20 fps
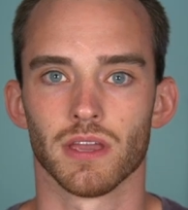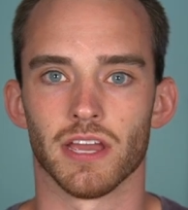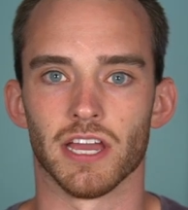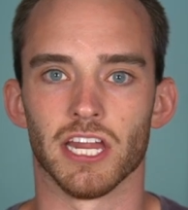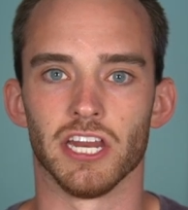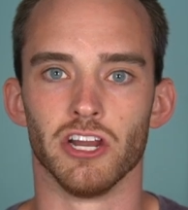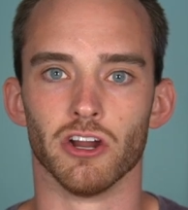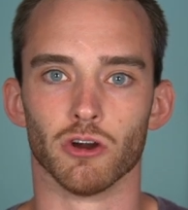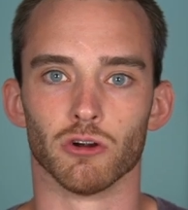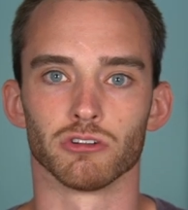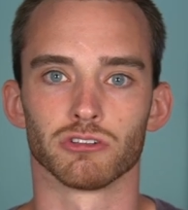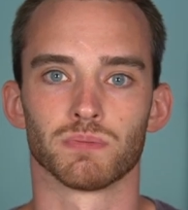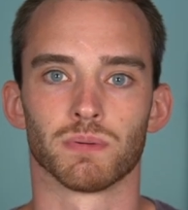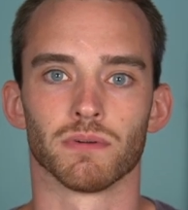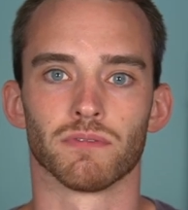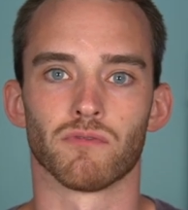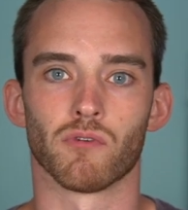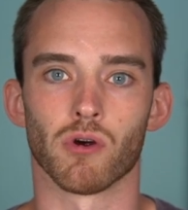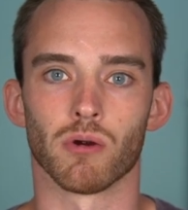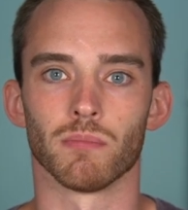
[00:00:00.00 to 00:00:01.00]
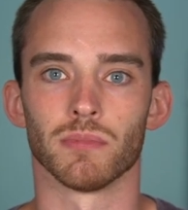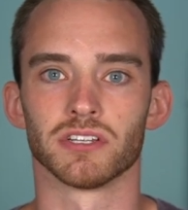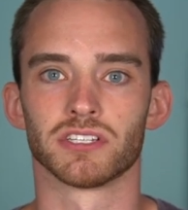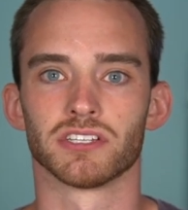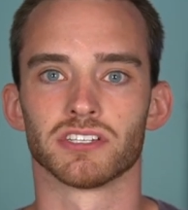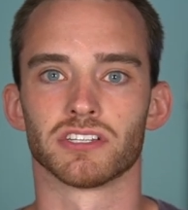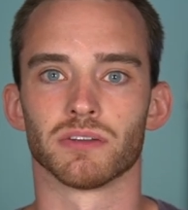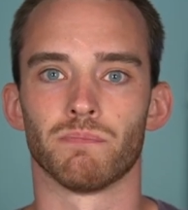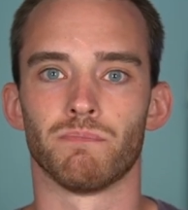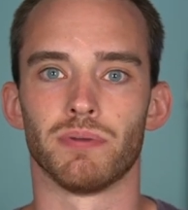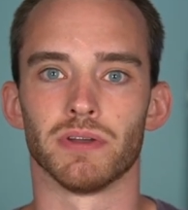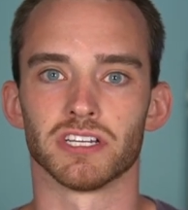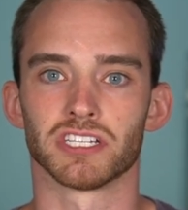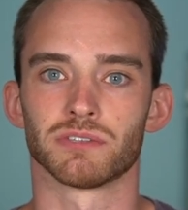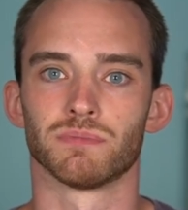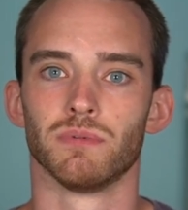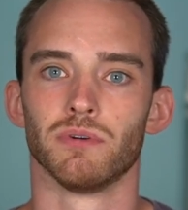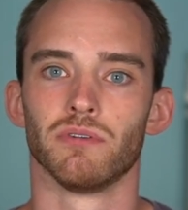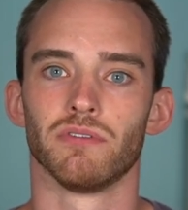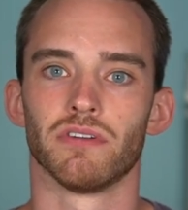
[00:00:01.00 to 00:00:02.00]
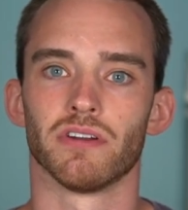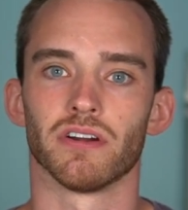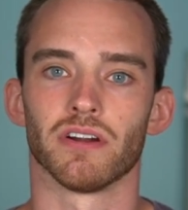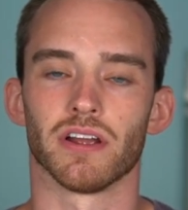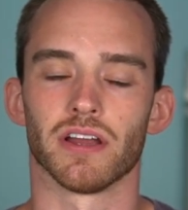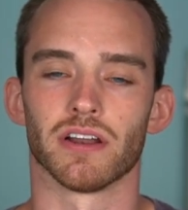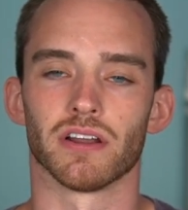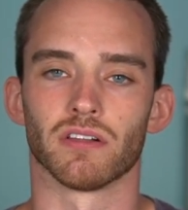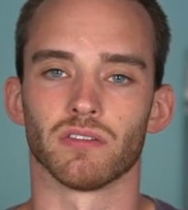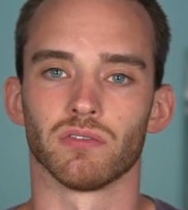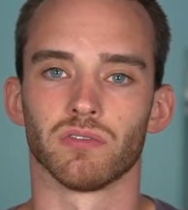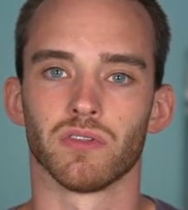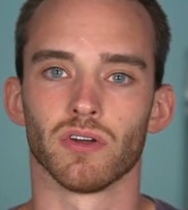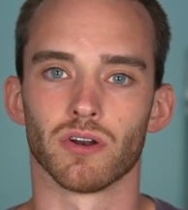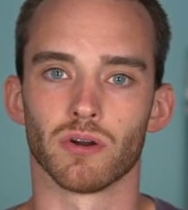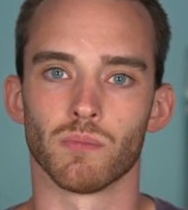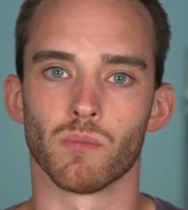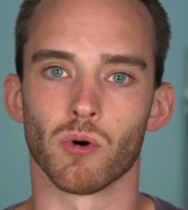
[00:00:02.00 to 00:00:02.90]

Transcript: And Eero's performance is a bit smoother and a little